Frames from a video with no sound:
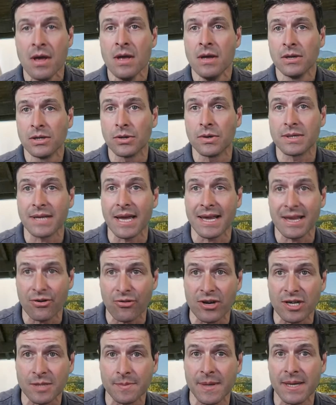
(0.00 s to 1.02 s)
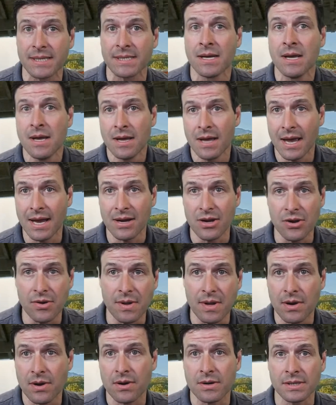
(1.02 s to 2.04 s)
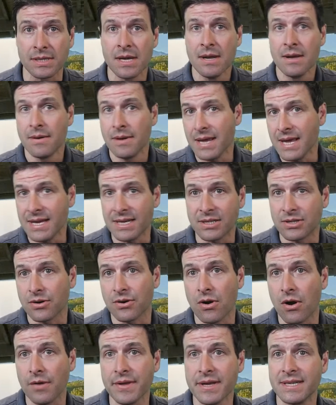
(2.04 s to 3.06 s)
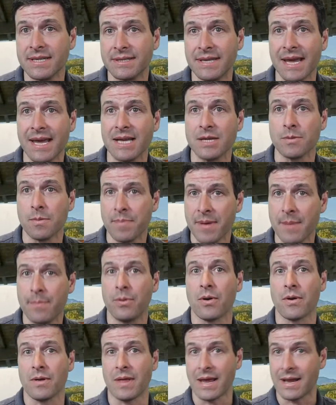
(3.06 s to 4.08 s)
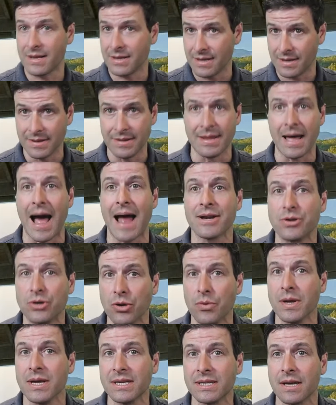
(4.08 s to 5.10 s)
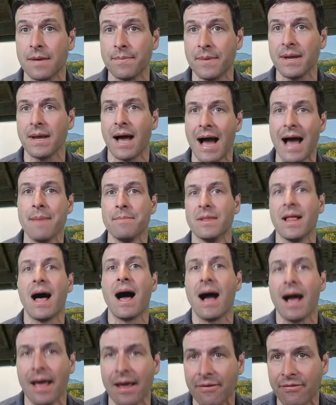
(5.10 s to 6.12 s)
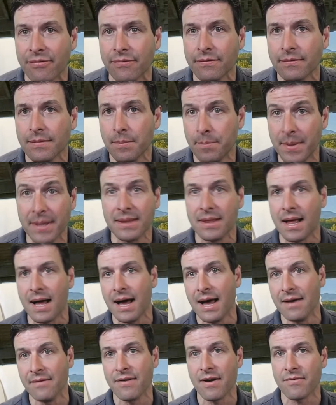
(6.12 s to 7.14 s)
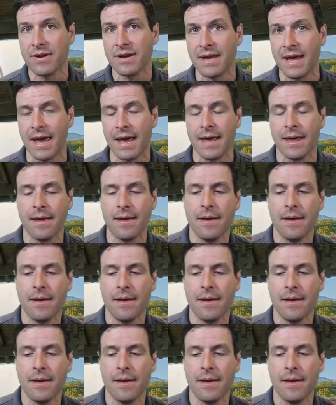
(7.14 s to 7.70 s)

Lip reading: So it's like Christmas and New Year's, Easter, all these days when people are like not doing something, I'm live, been live every day.